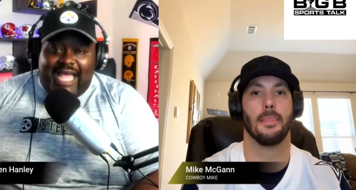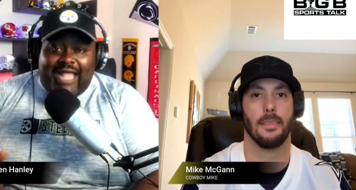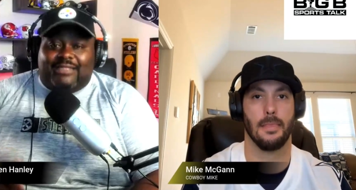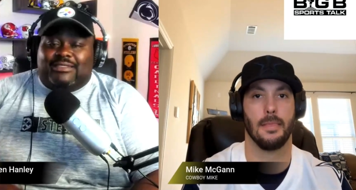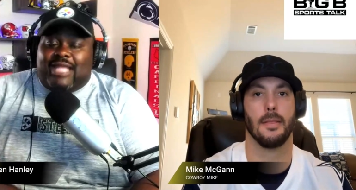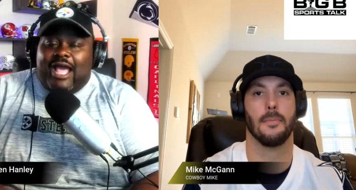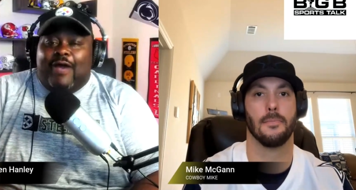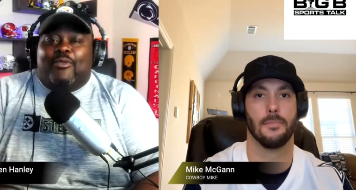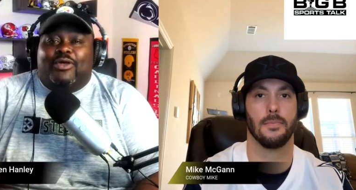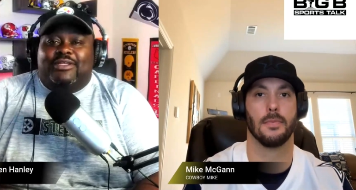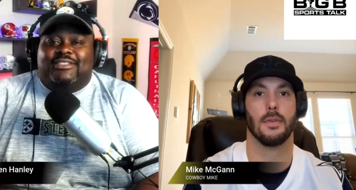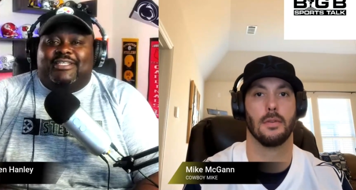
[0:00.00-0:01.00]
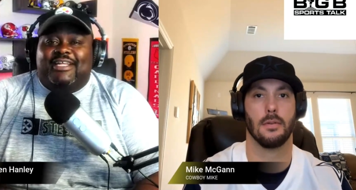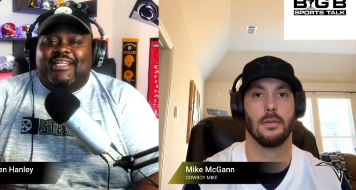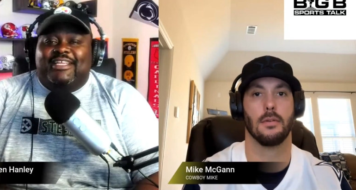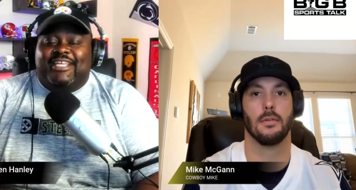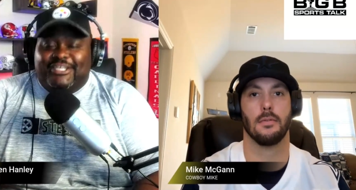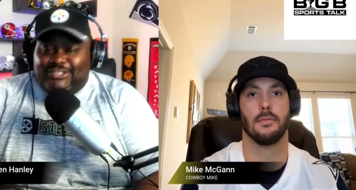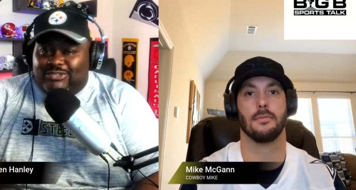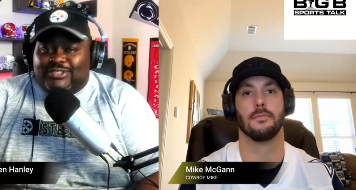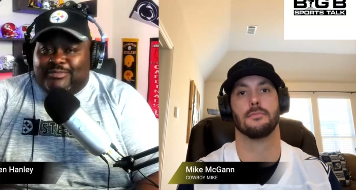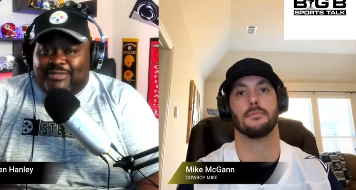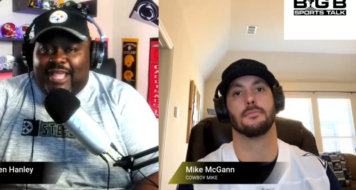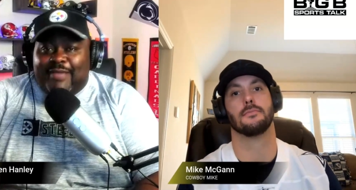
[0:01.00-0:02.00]
Speaker 1: The Dallas Cowboys
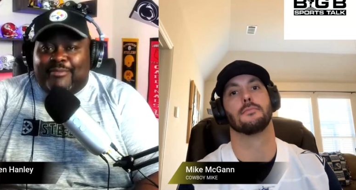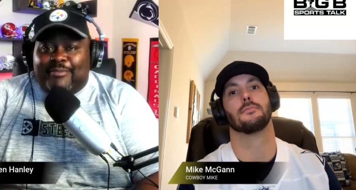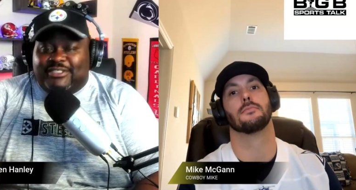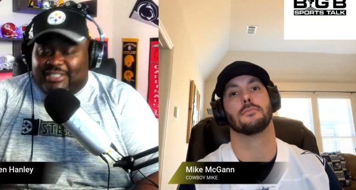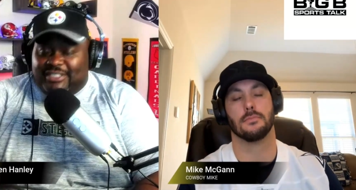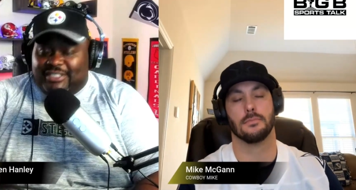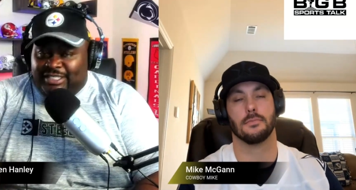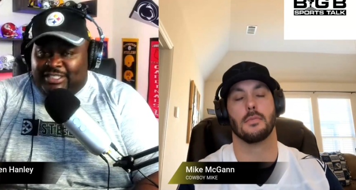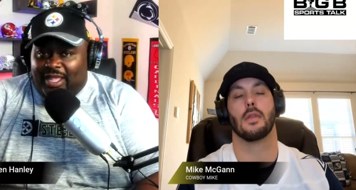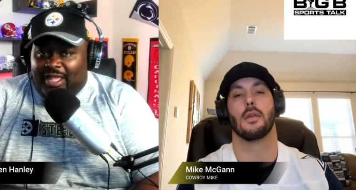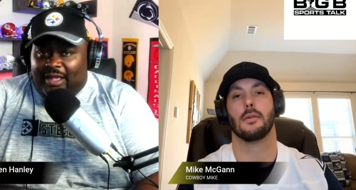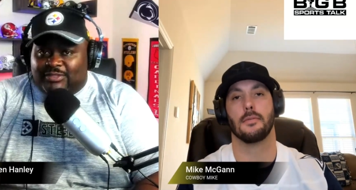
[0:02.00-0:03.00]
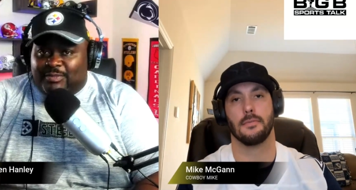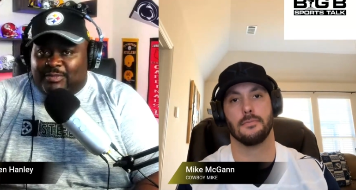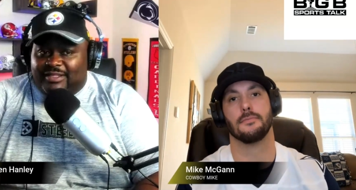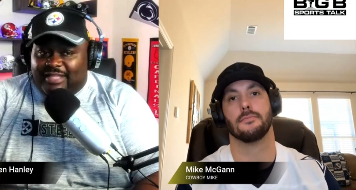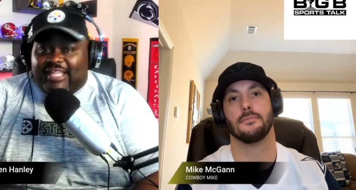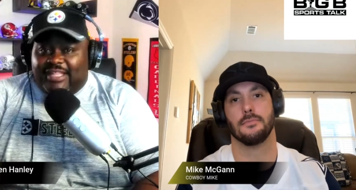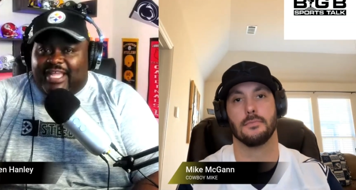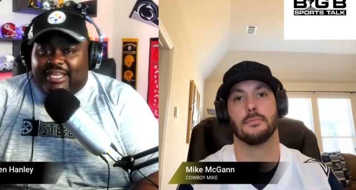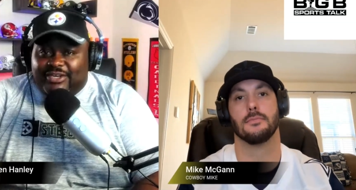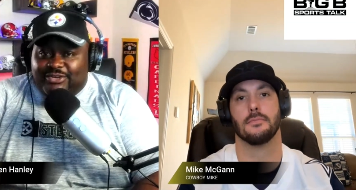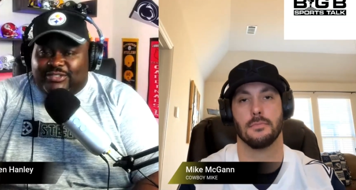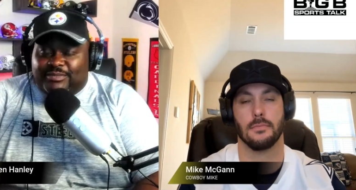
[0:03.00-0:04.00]
can do some damage in these playoffs, man.
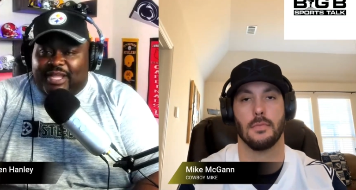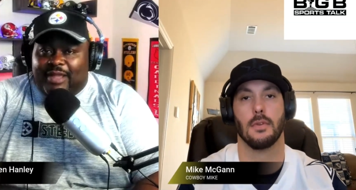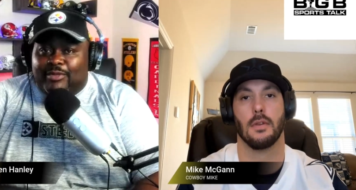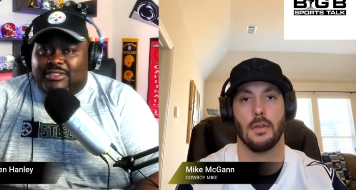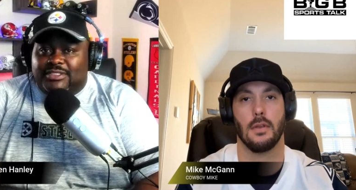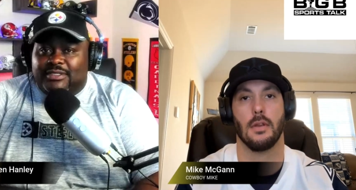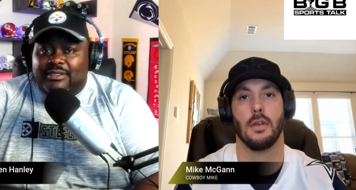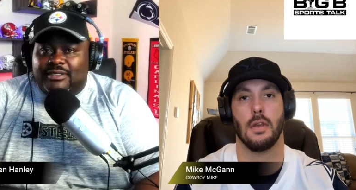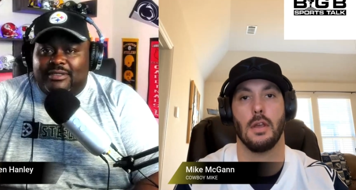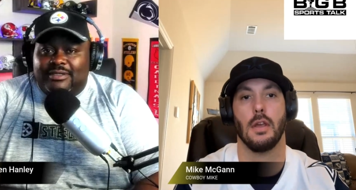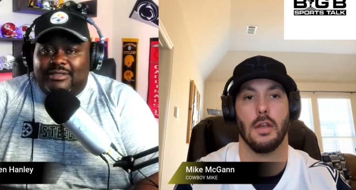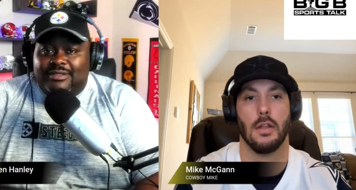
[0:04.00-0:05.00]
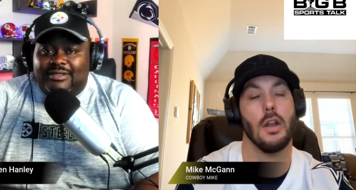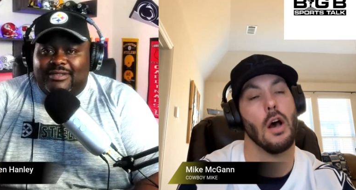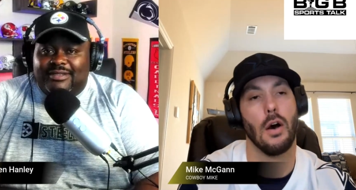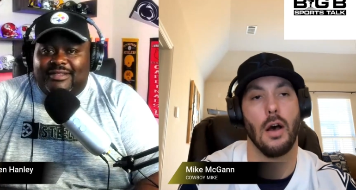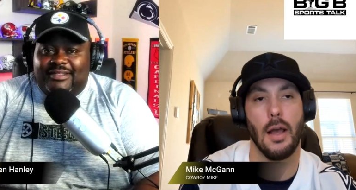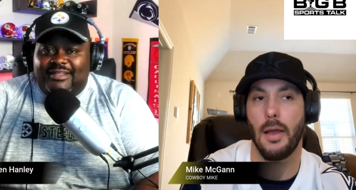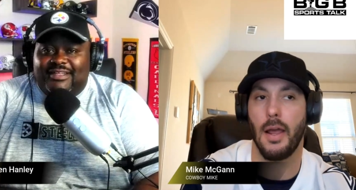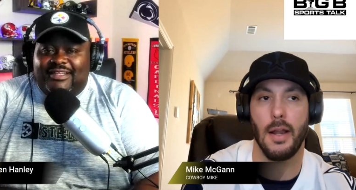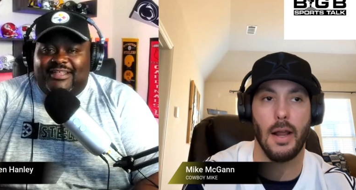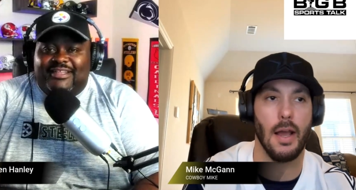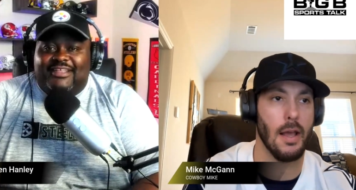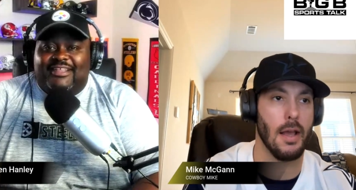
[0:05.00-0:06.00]
They, they can do some damage.
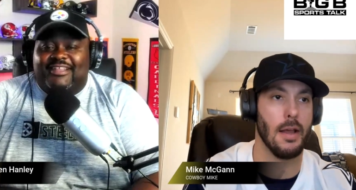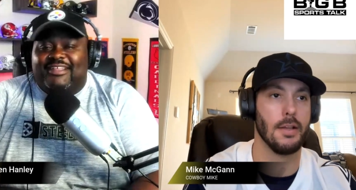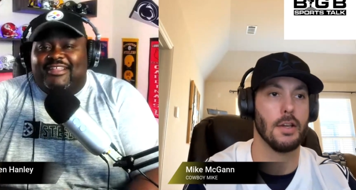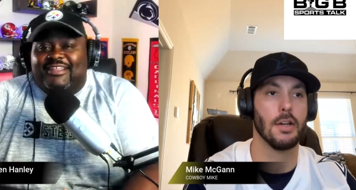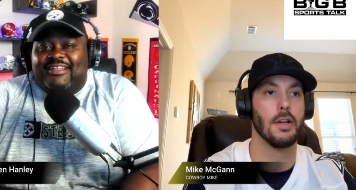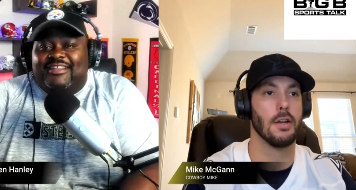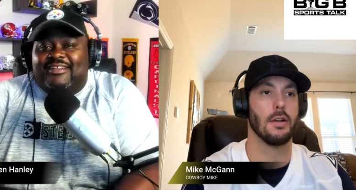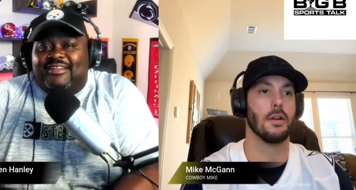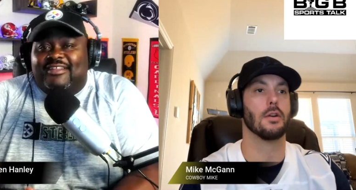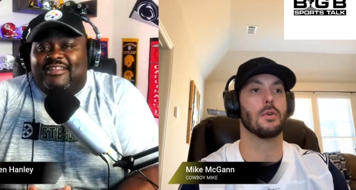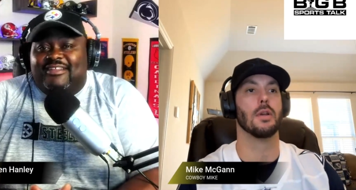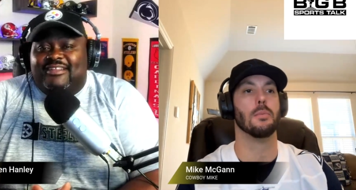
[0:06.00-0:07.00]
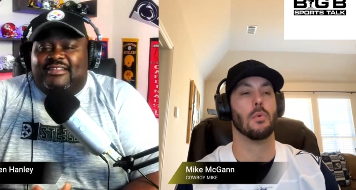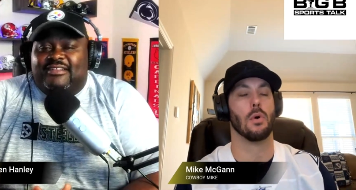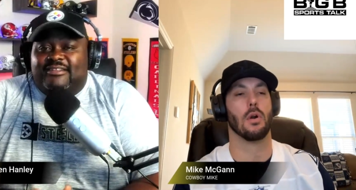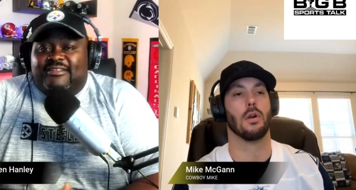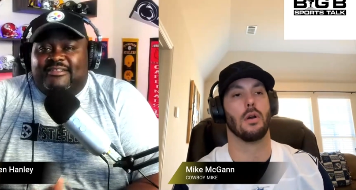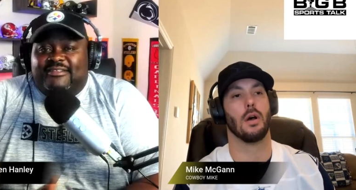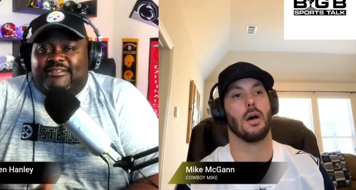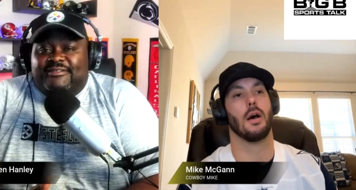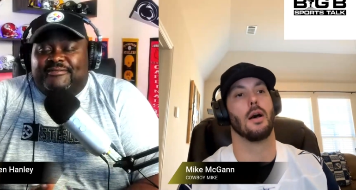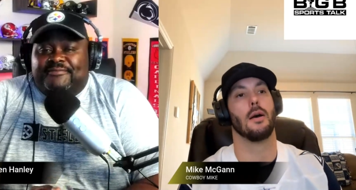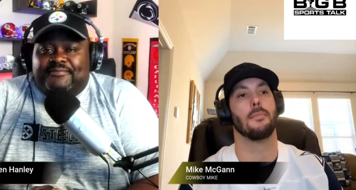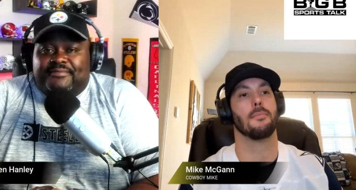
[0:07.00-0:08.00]
Speaker 2: No, I, and I, I, couldn't agree
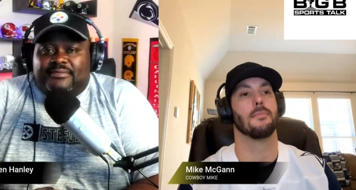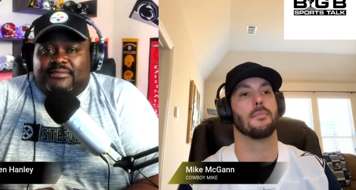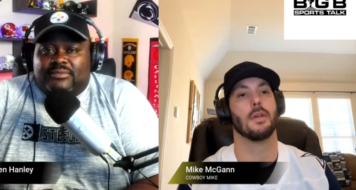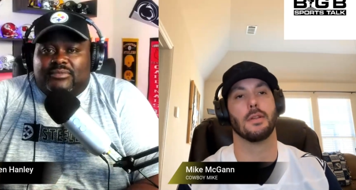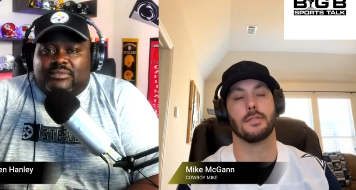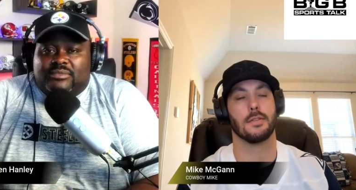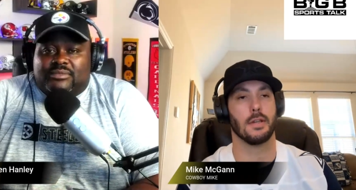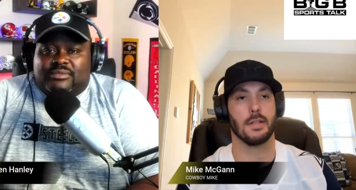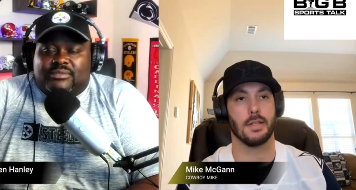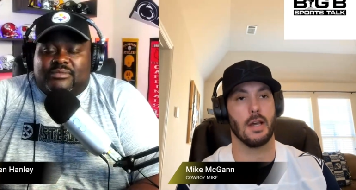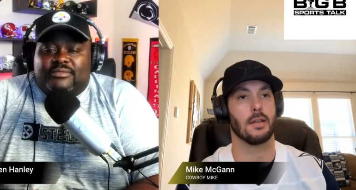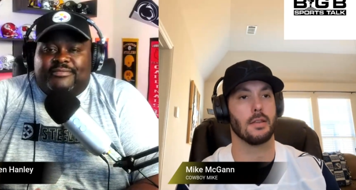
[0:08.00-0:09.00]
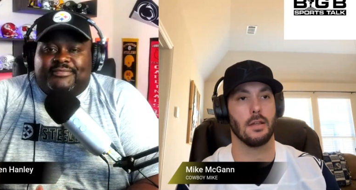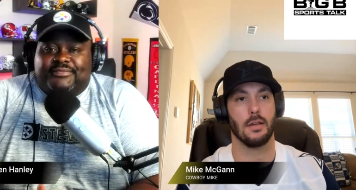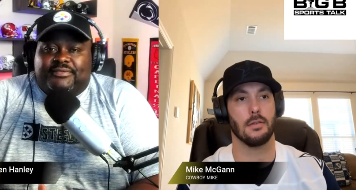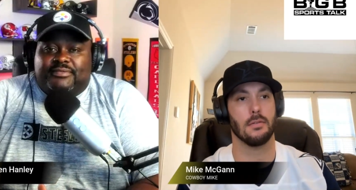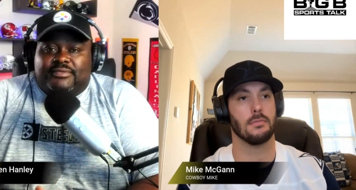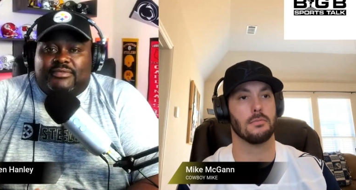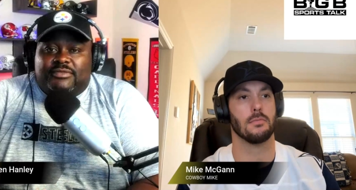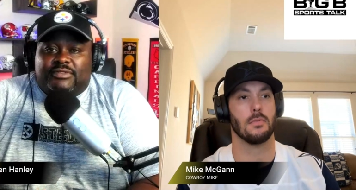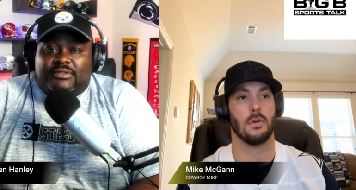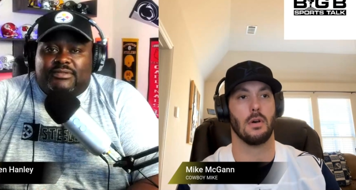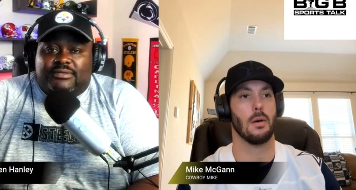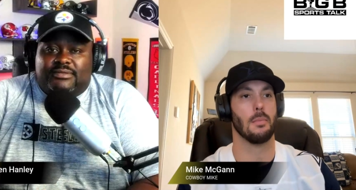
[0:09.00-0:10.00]
more. Um, that's
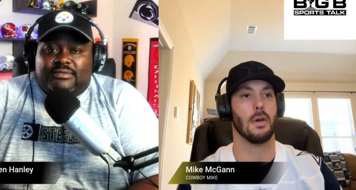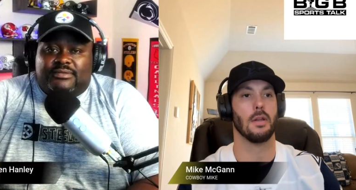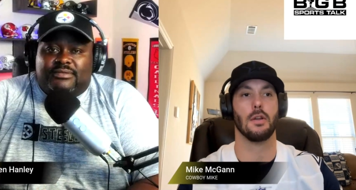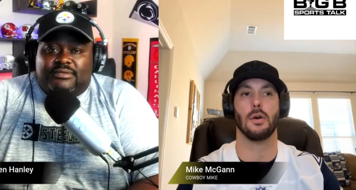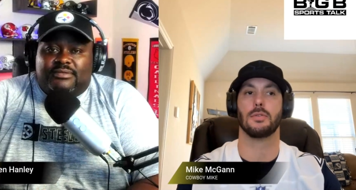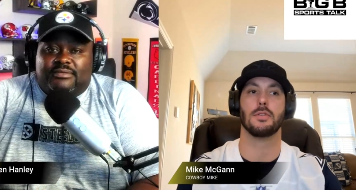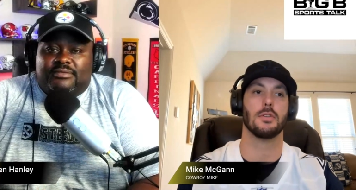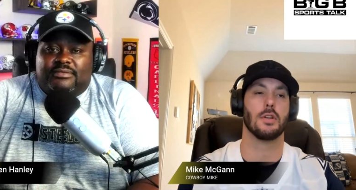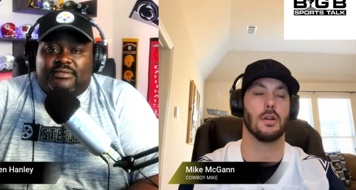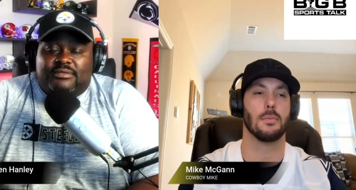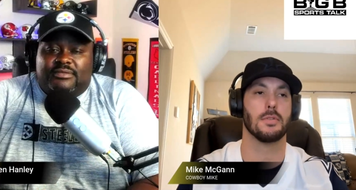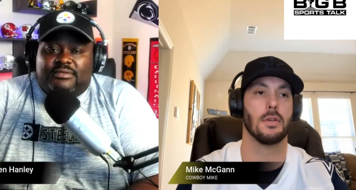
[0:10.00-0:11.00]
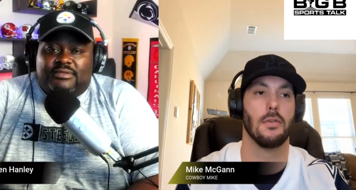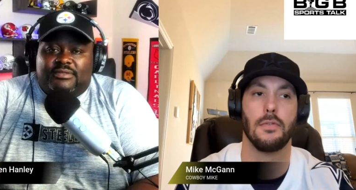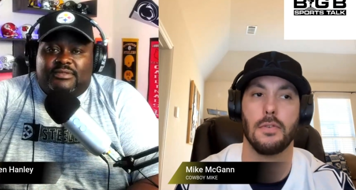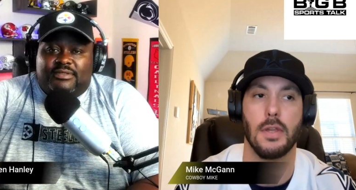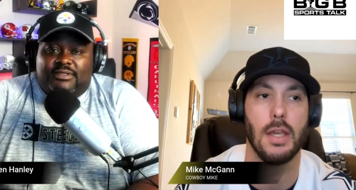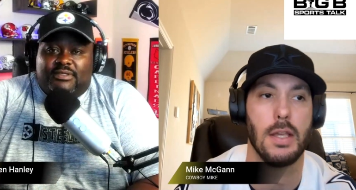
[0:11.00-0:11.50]
exactly on my notes in terms